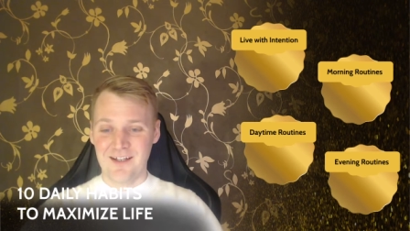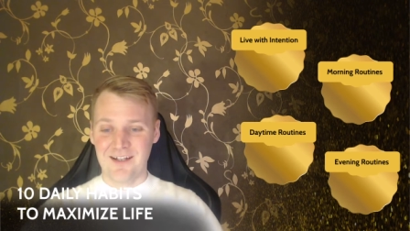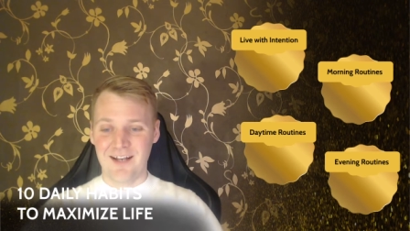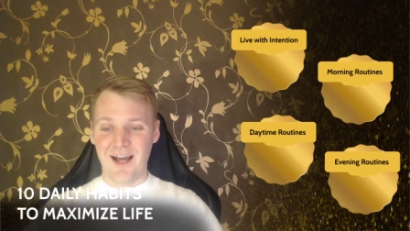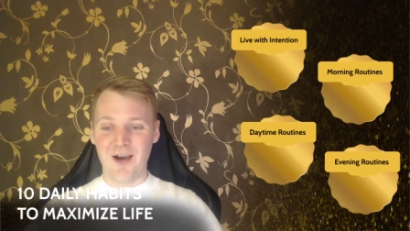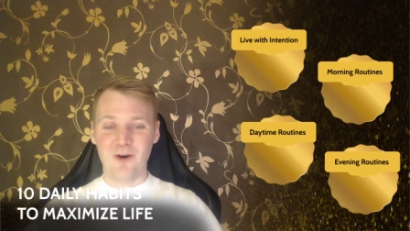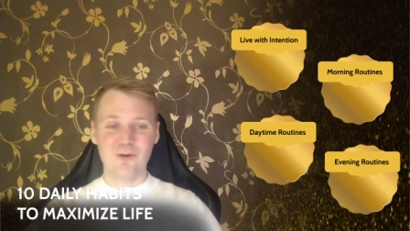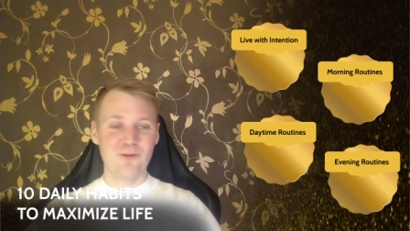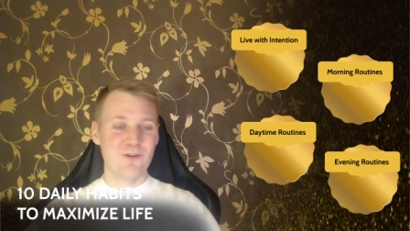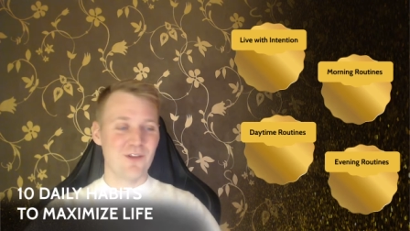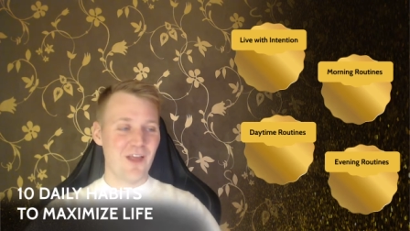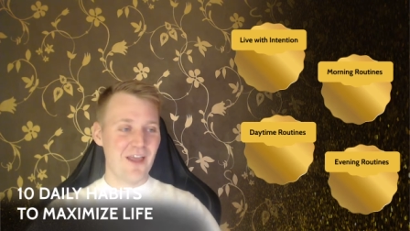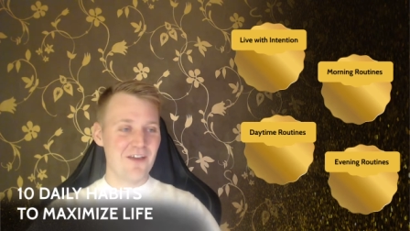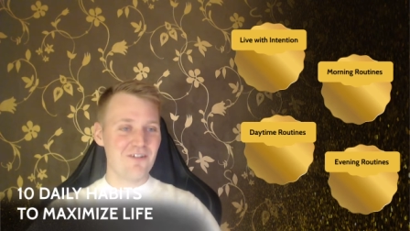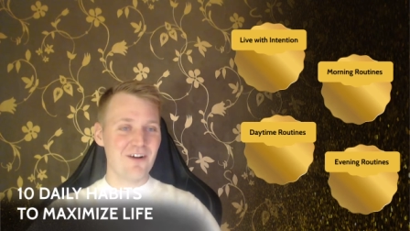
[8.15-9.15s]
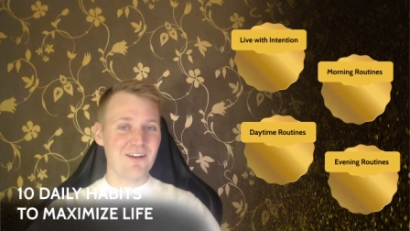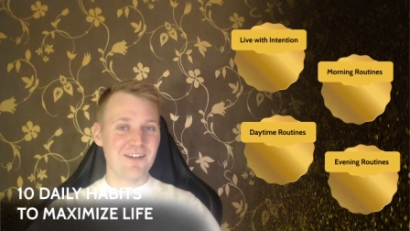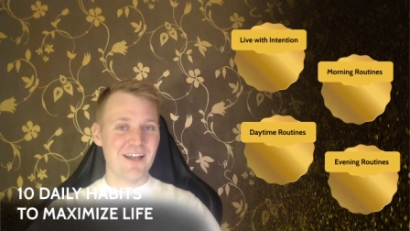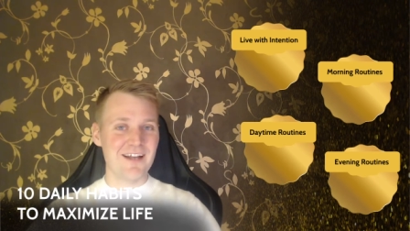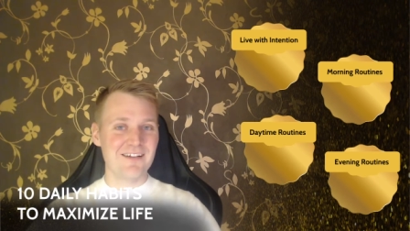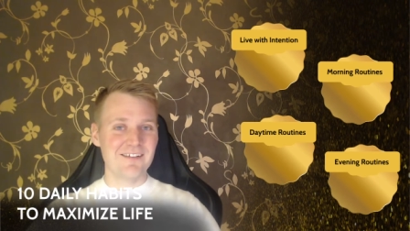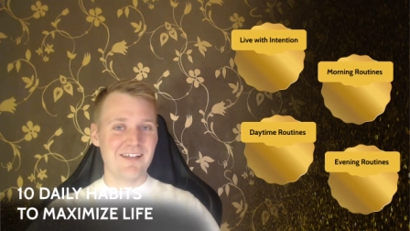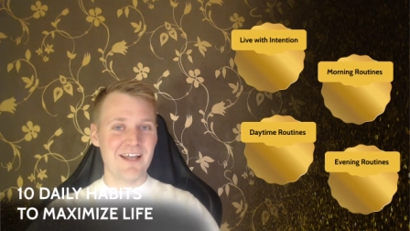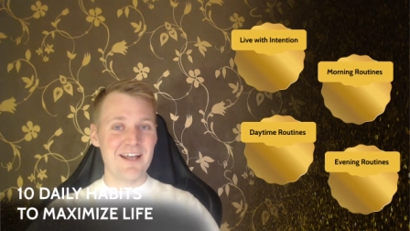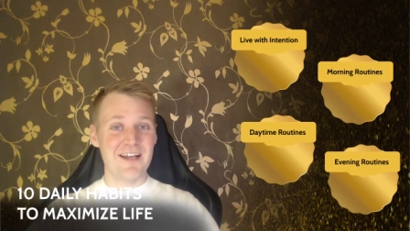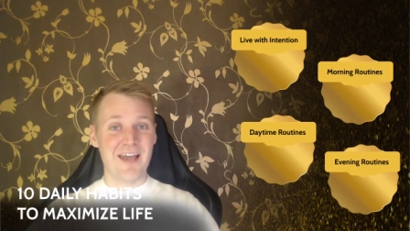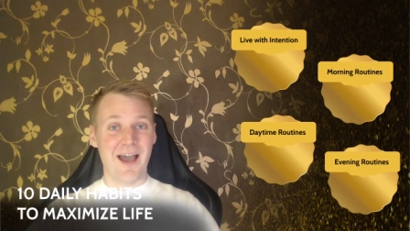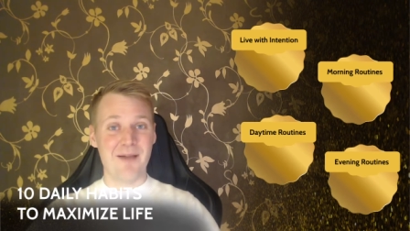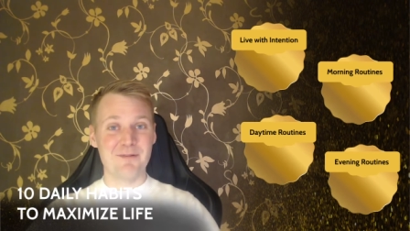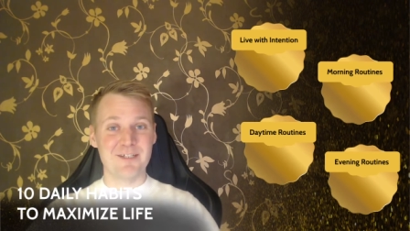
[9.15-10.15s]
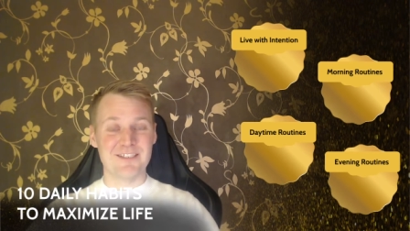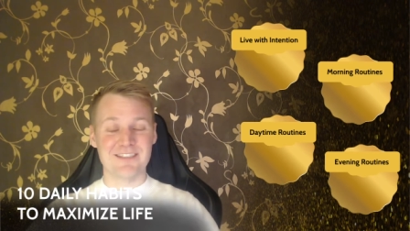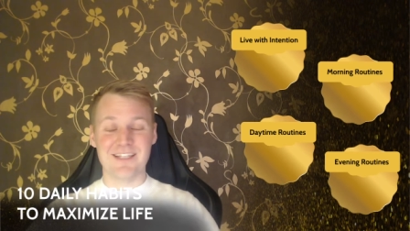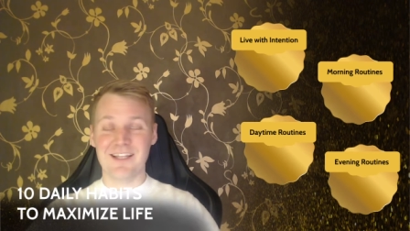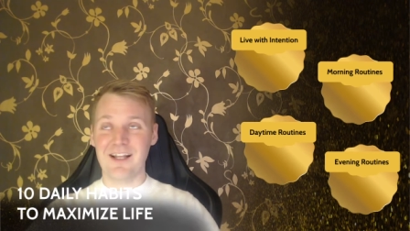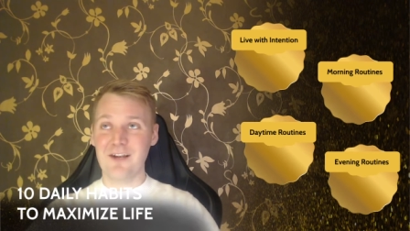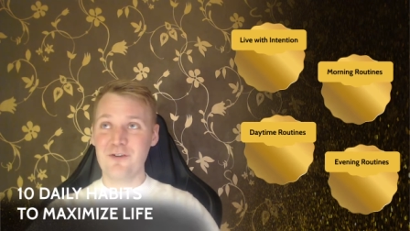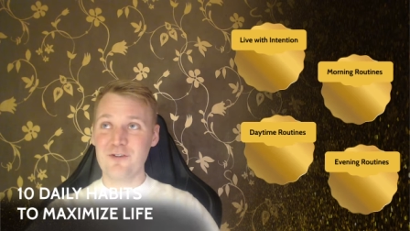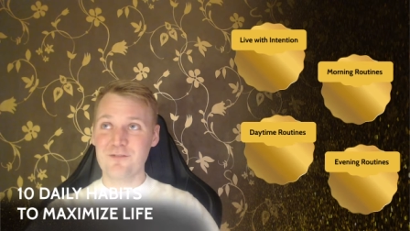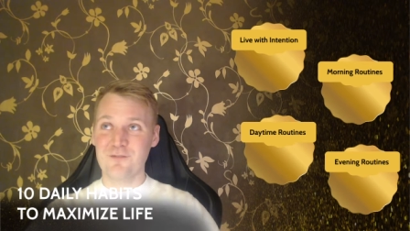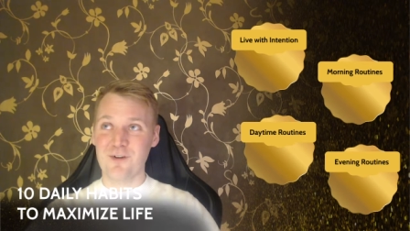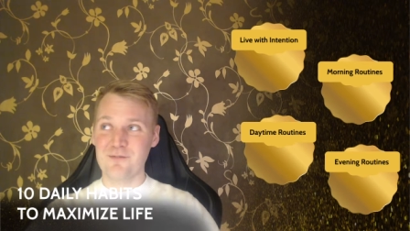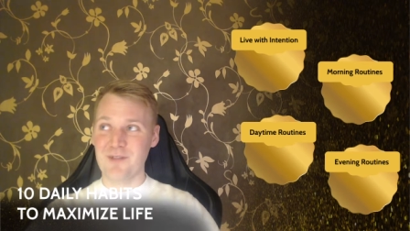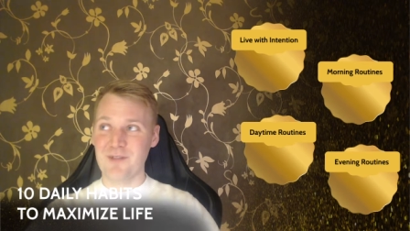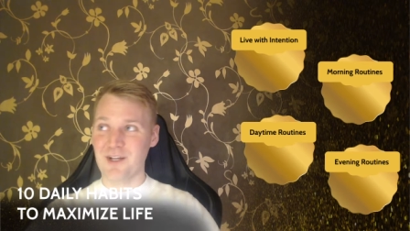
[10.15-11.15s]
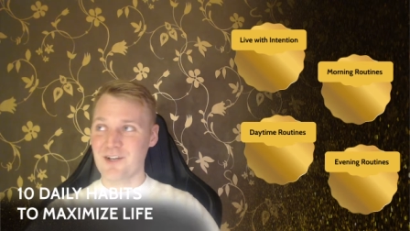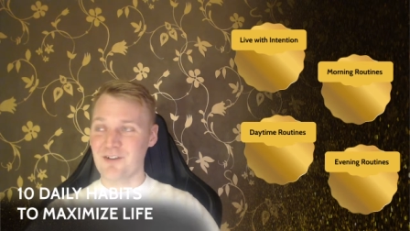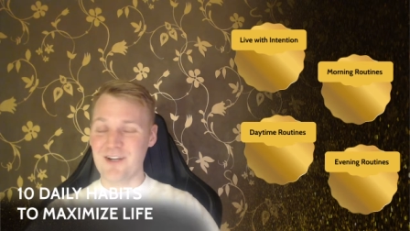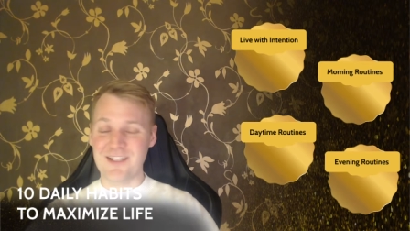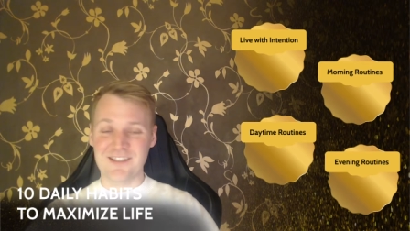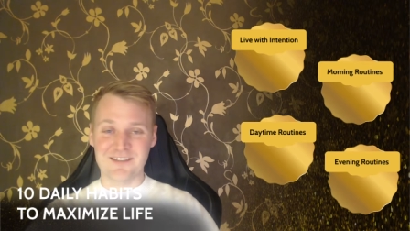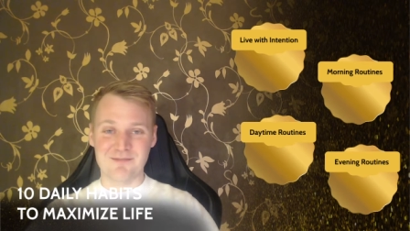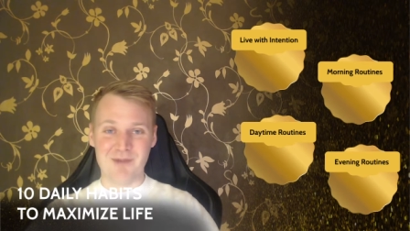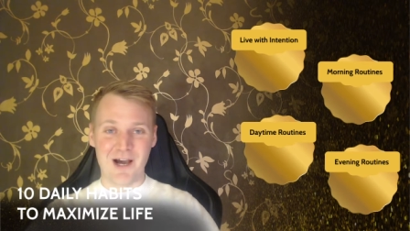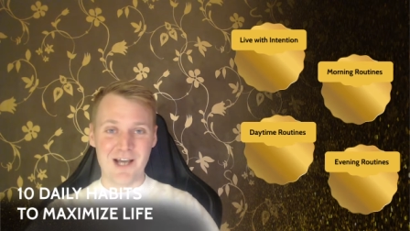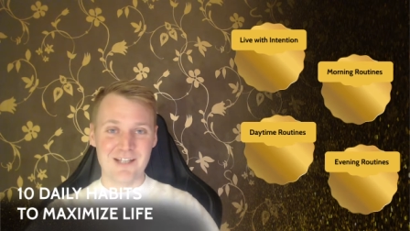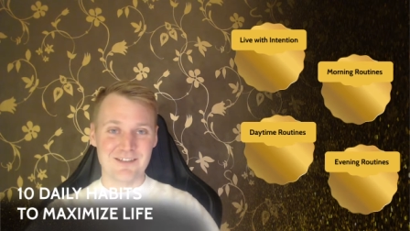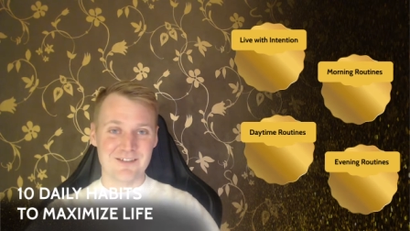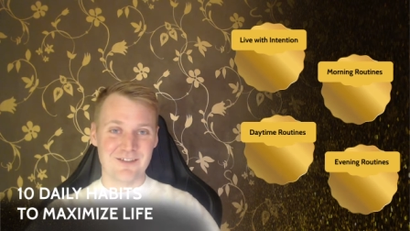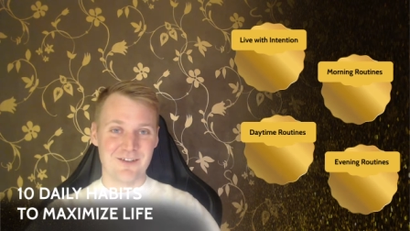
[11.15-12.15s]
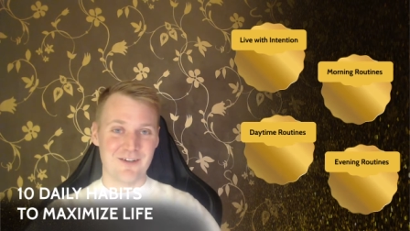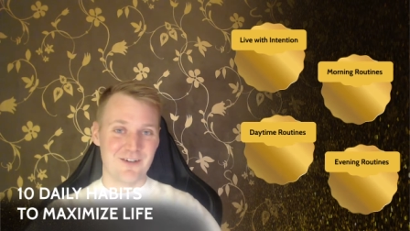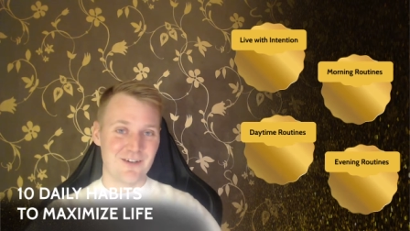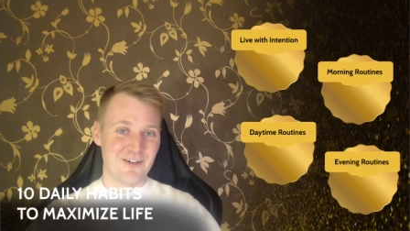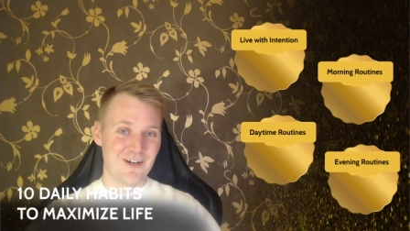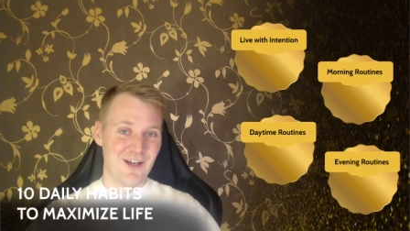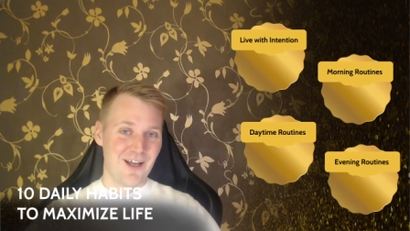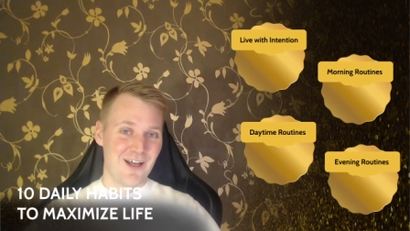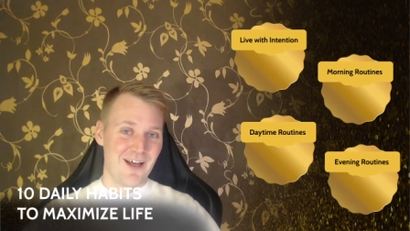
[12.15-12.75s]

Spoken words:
Now, here are 10 daily habits that I learned from the greatest minds on